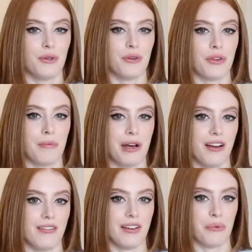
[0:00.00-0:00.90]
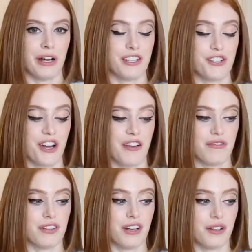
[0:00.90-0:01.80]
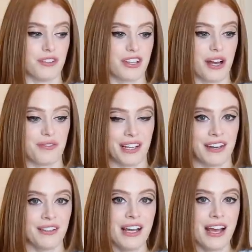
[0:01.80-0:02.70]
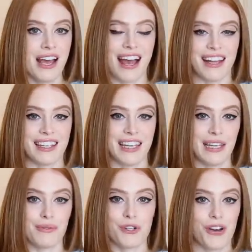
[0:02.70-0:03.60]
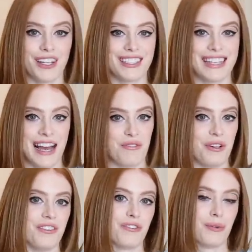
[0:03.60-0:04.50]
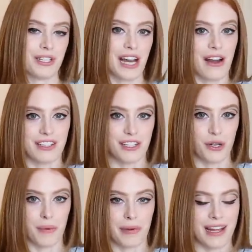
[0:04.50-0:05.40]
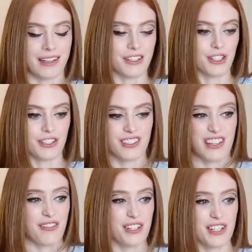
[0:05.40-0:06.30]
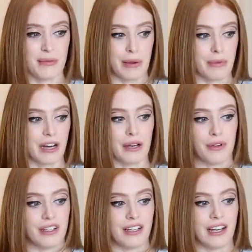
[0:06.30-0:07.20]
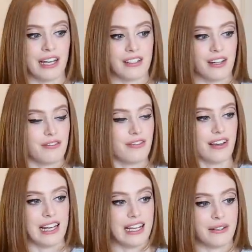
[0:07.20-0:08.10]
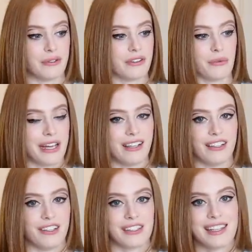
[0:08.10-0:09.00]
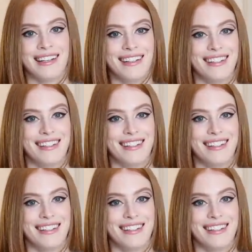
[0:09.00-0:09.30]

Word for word: for the perfect white shirt for a long time now and I keep trying to get one from a charity shop and it just, every time I buy one I end up failing with the way it looks.